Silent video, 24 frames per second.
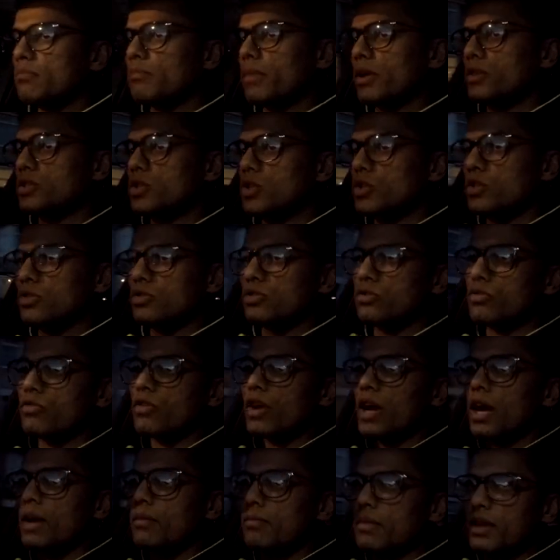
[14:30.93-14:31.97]
Make sure you
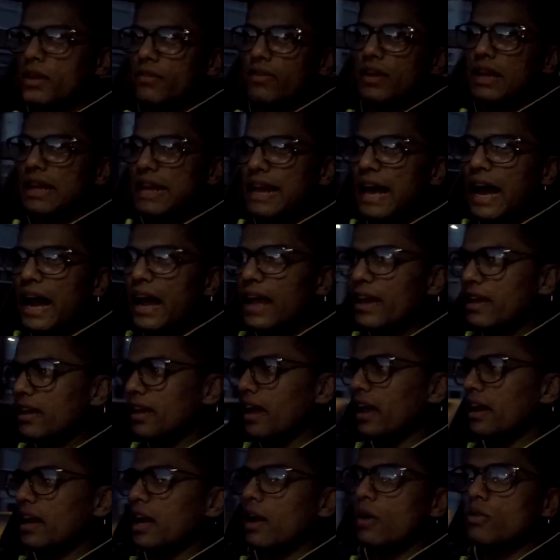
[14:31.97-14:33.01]
subscribe, leave a like,
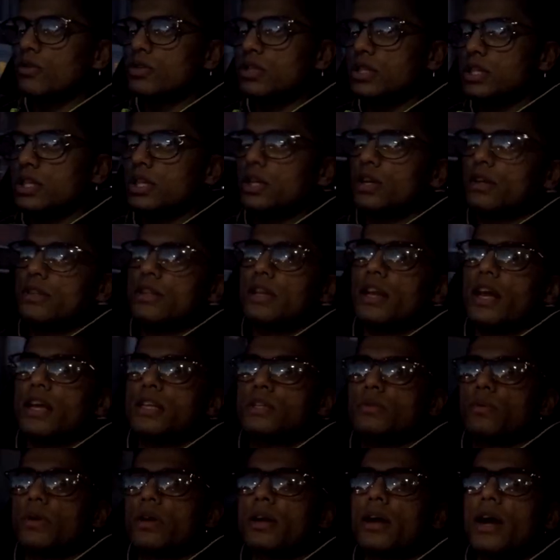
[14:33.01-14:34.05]
and I will see you on the next
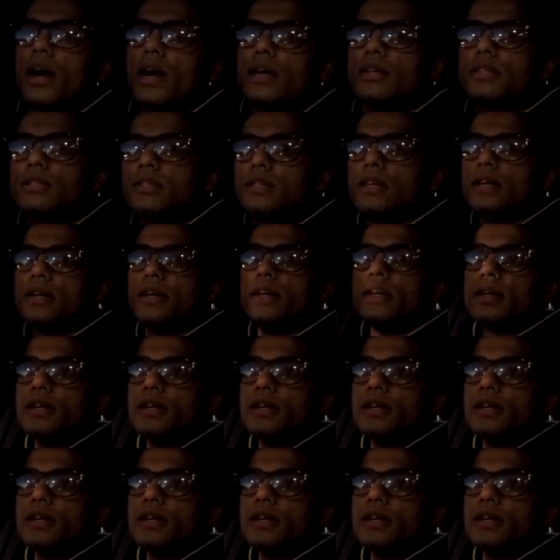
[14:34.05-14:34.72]
one, guys.